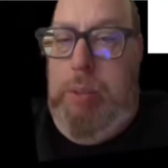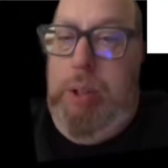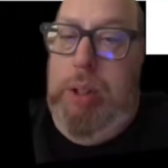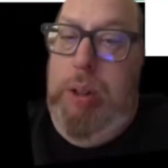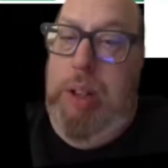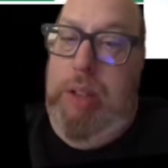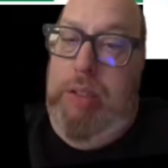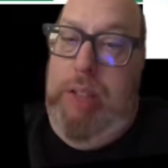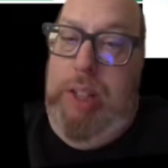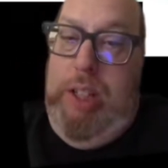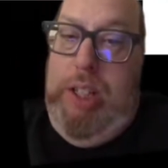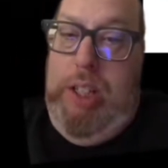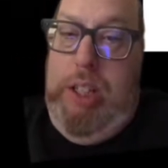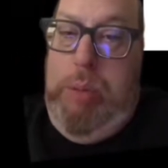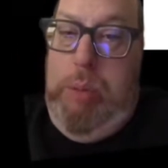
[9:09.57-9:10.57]
we don't have
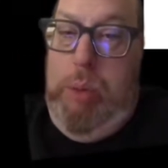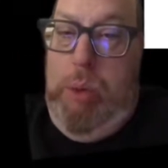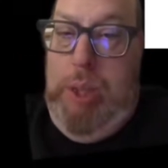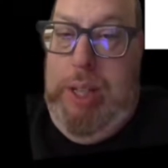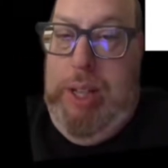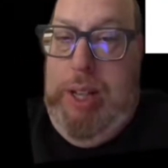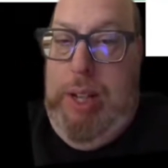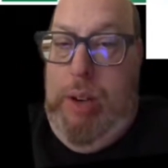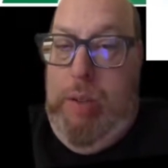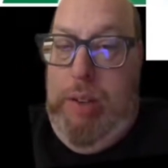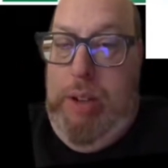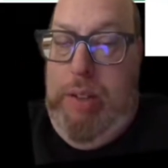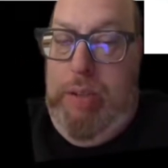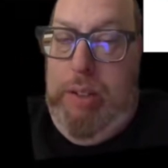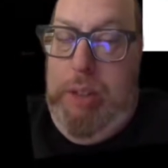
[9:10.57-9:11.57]
Felix anymore, sadly, on the
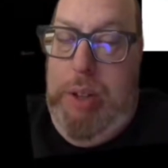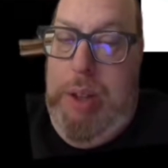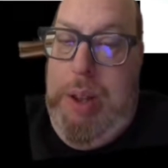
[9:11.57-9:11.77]
left.